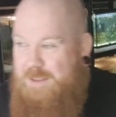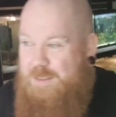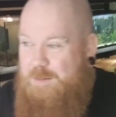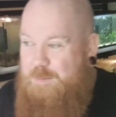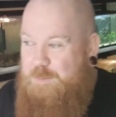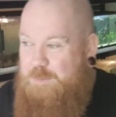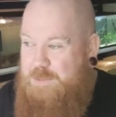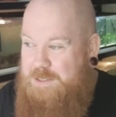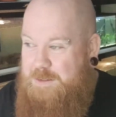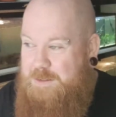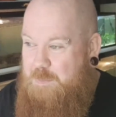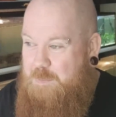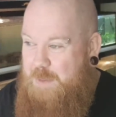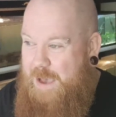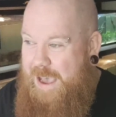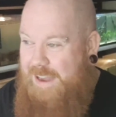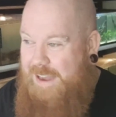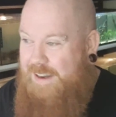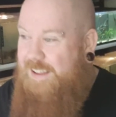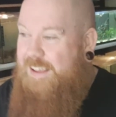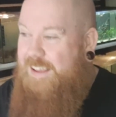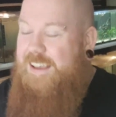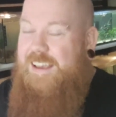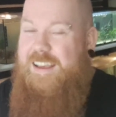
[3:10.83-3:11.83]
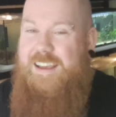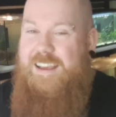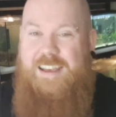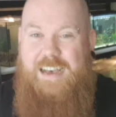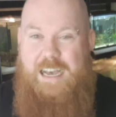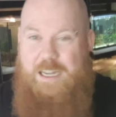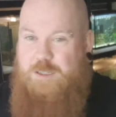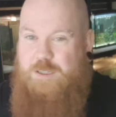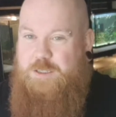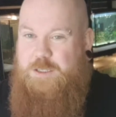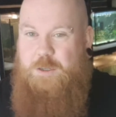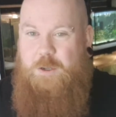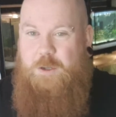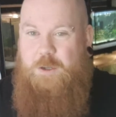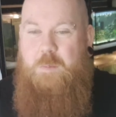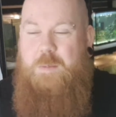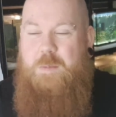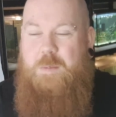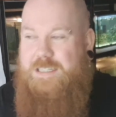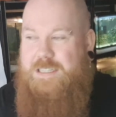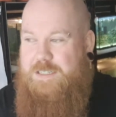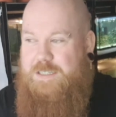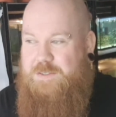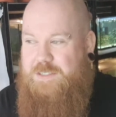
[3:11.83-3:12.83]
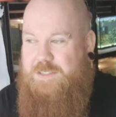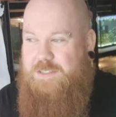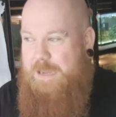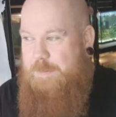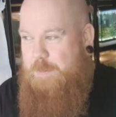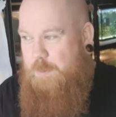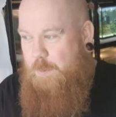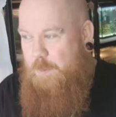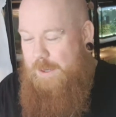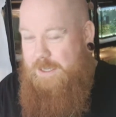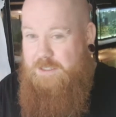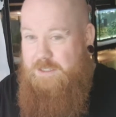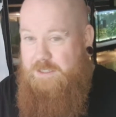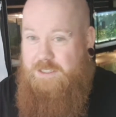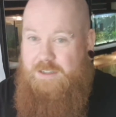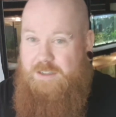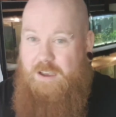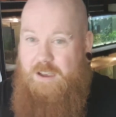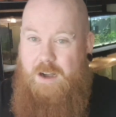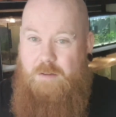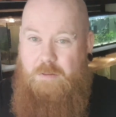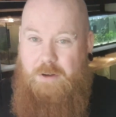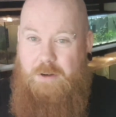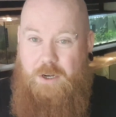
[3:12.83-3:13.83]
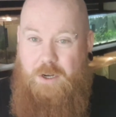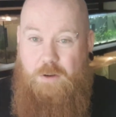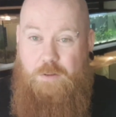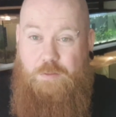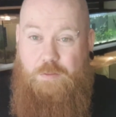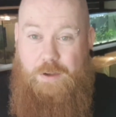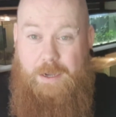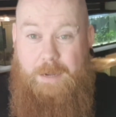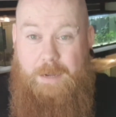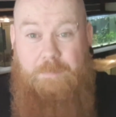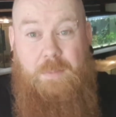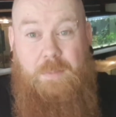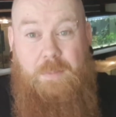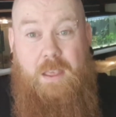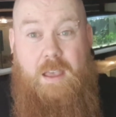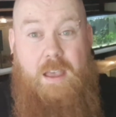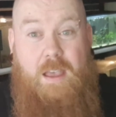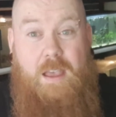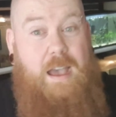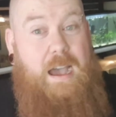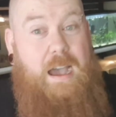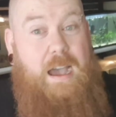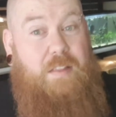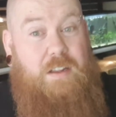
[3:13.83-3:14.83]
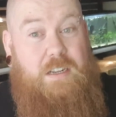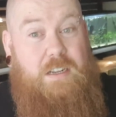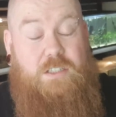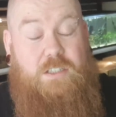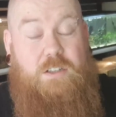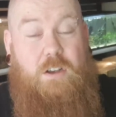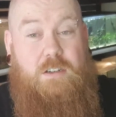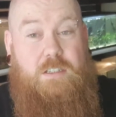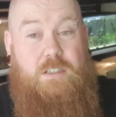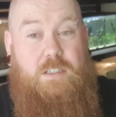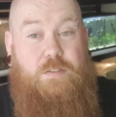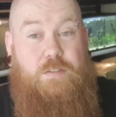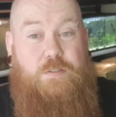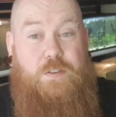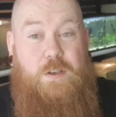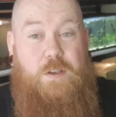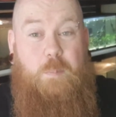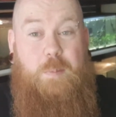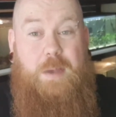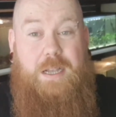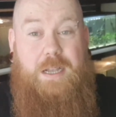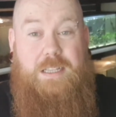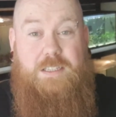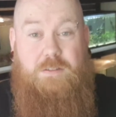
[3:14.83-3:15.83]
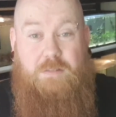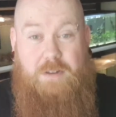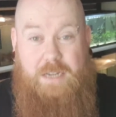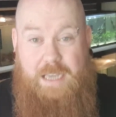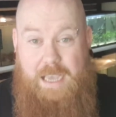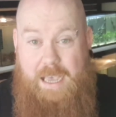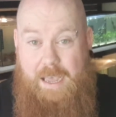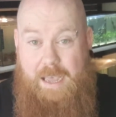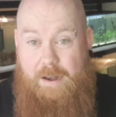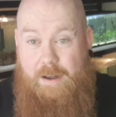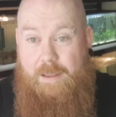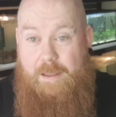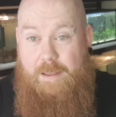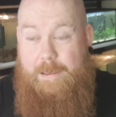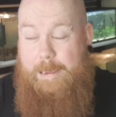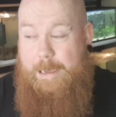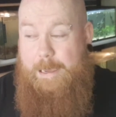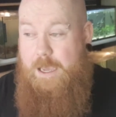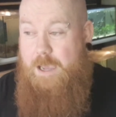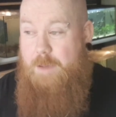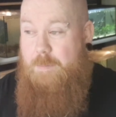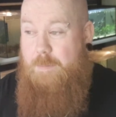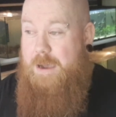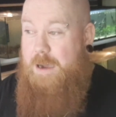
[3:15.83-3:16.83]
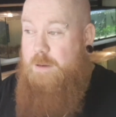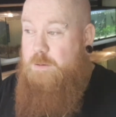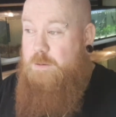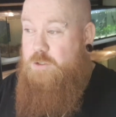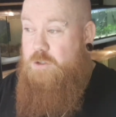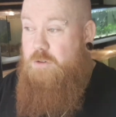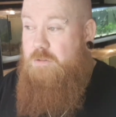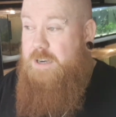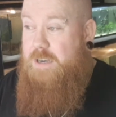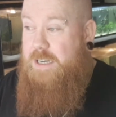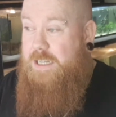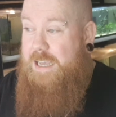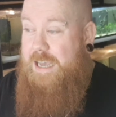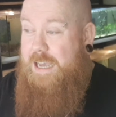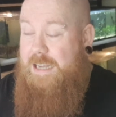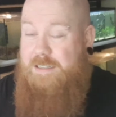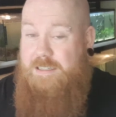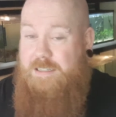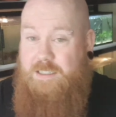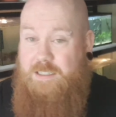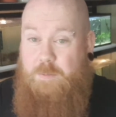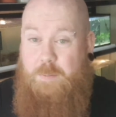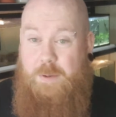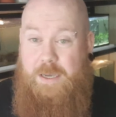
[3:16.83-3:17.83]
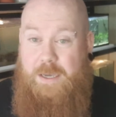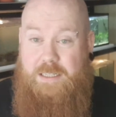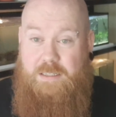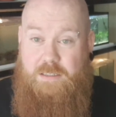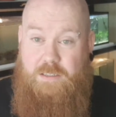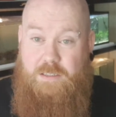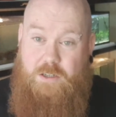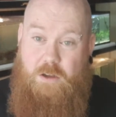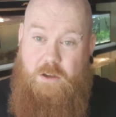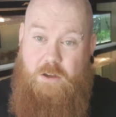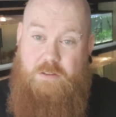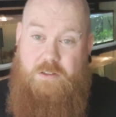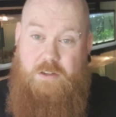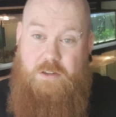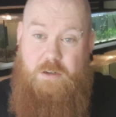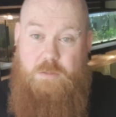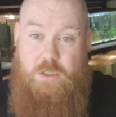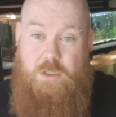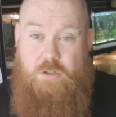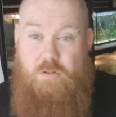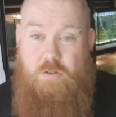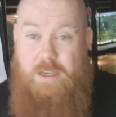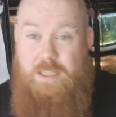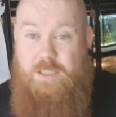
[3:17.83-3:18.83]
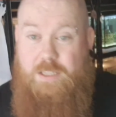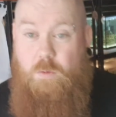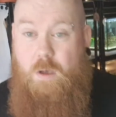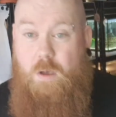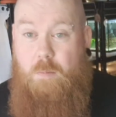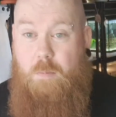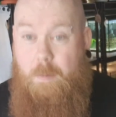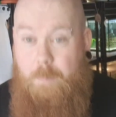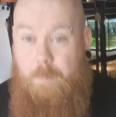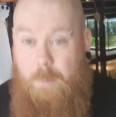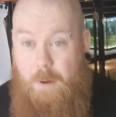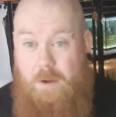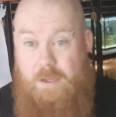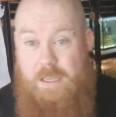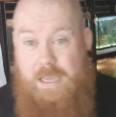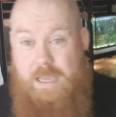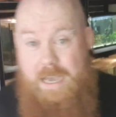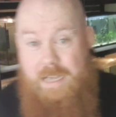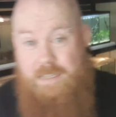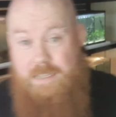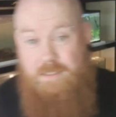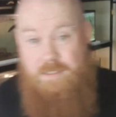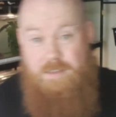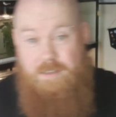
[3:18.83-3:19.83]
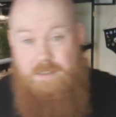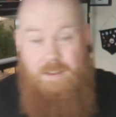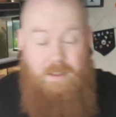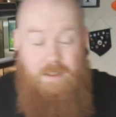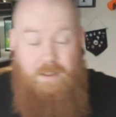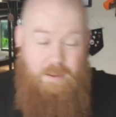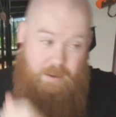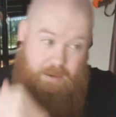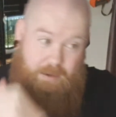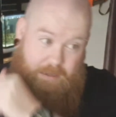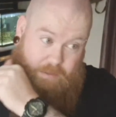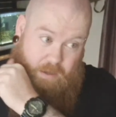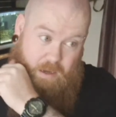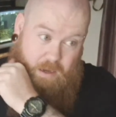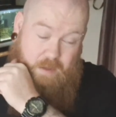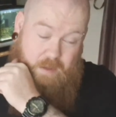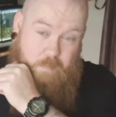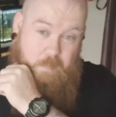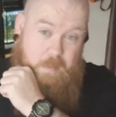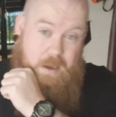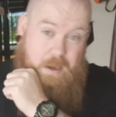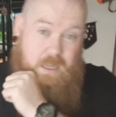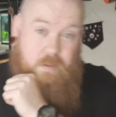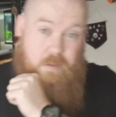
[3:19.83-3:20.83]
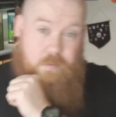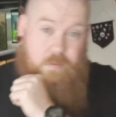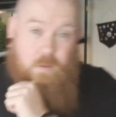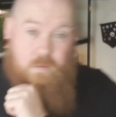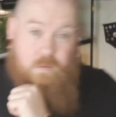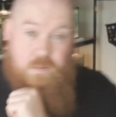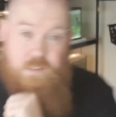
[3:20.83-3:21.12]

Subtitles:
thumbs in bed. I just took a massive step away just to kind of recover. And then I started to feel better again. I was already anticipating starting up straight away on my podcast. Don't know if many of you have